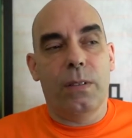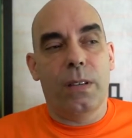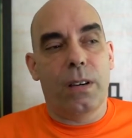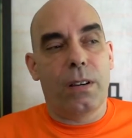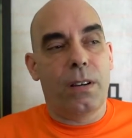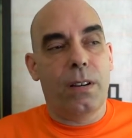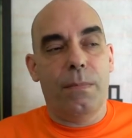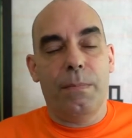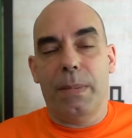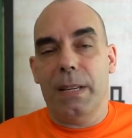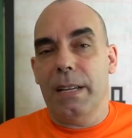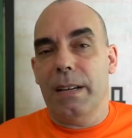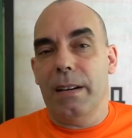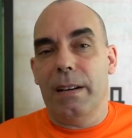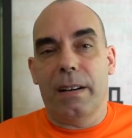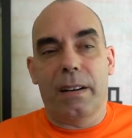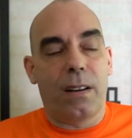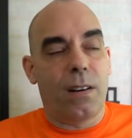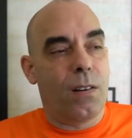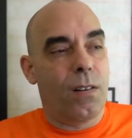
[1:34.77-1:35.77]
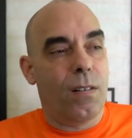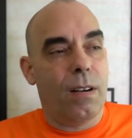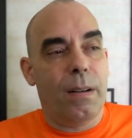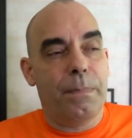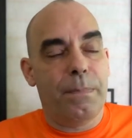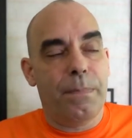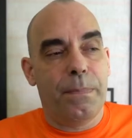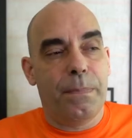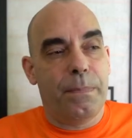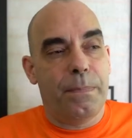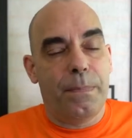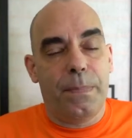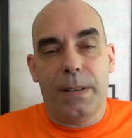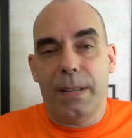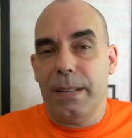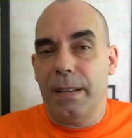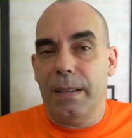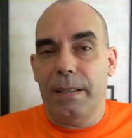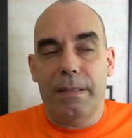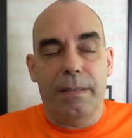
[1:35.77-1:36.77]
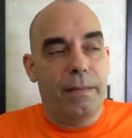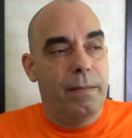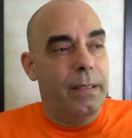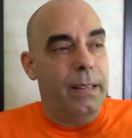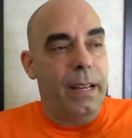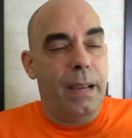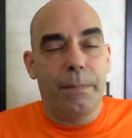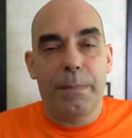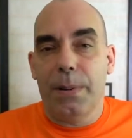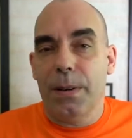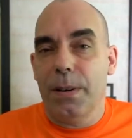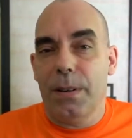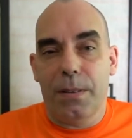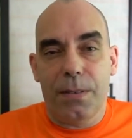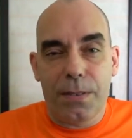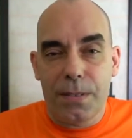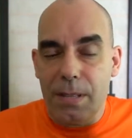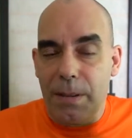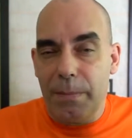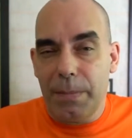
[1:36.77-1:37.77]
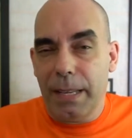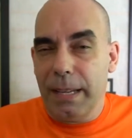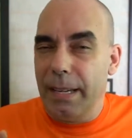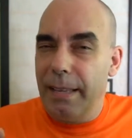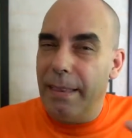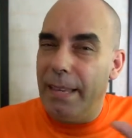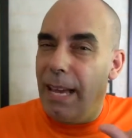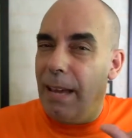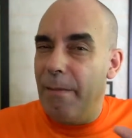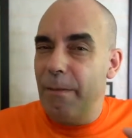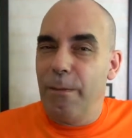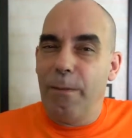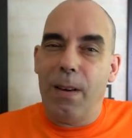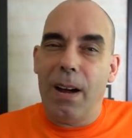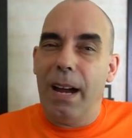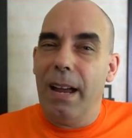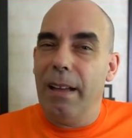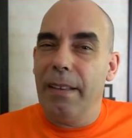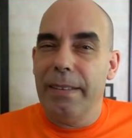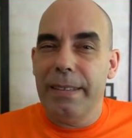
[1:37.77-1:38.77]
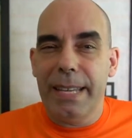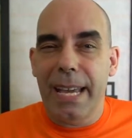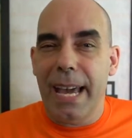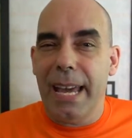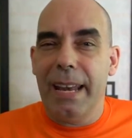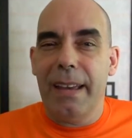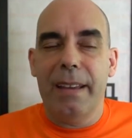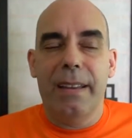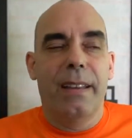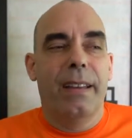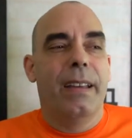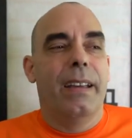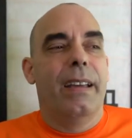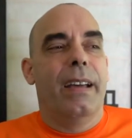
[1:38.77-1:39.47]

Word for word: There could be a, a corrupt number or something in that file data,